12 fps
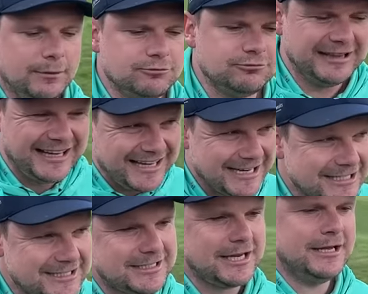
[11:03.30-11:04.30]
it was
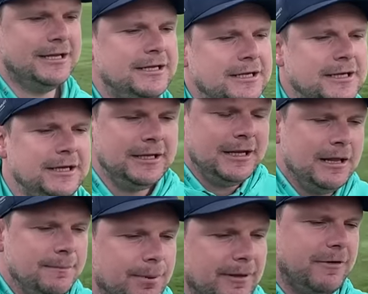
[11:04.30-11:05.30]
released.
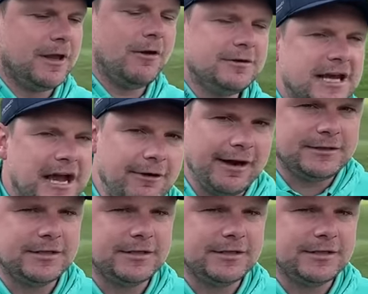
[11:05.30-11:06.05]
But if you go direct